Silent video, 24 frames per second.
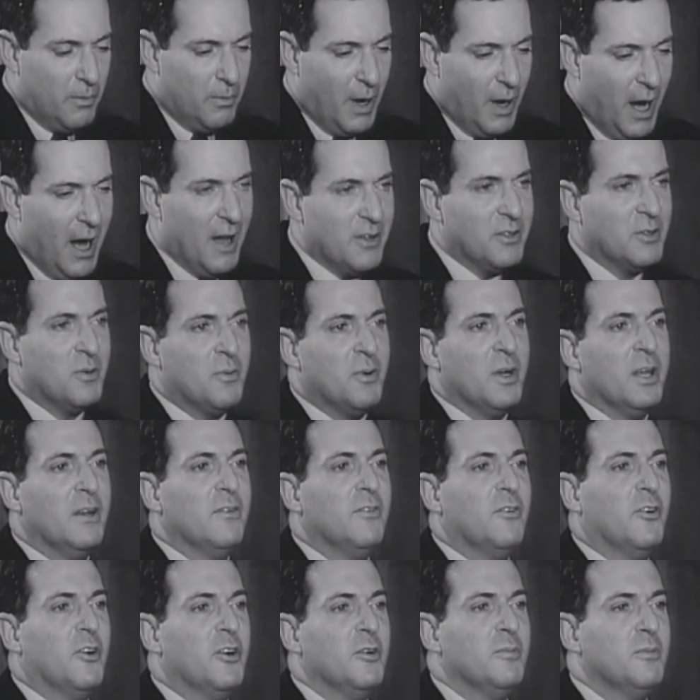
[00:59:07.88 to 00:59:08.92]
positive
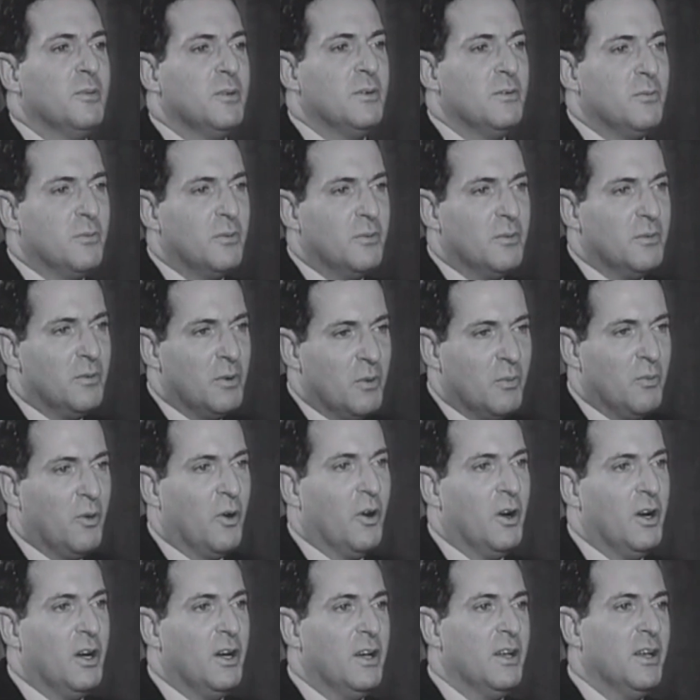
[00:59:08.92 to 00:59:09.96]
reinforcement,
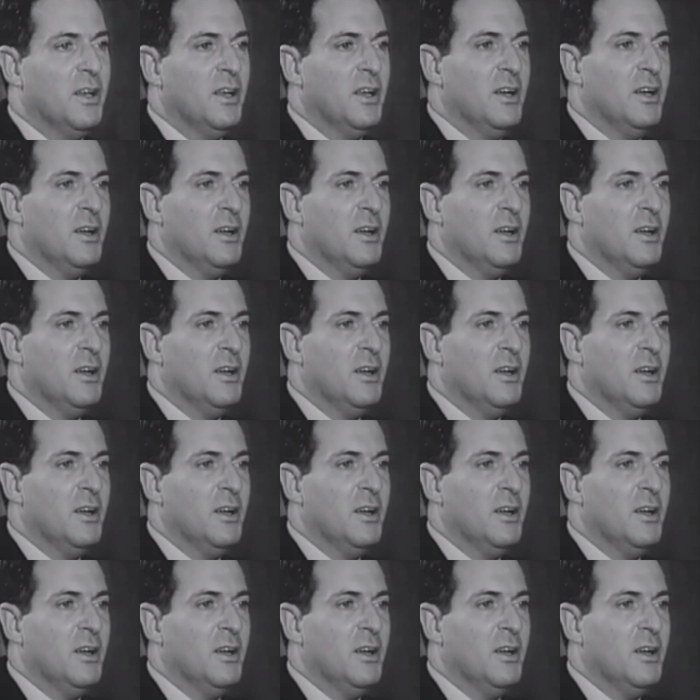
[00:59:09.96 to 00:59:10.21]
reward,